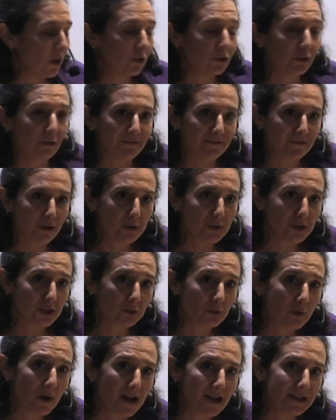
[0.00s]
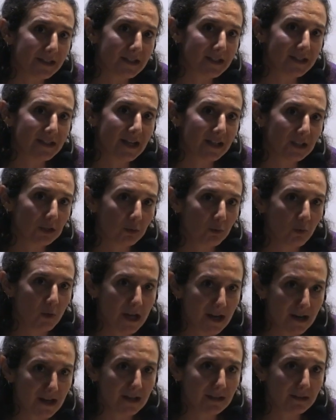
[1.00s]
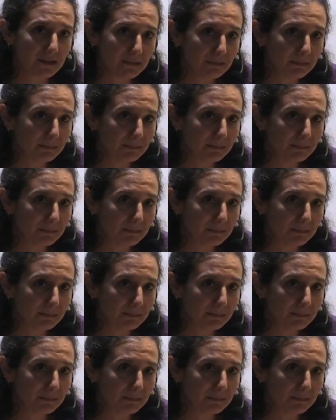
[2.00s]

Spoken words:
The first one is that we are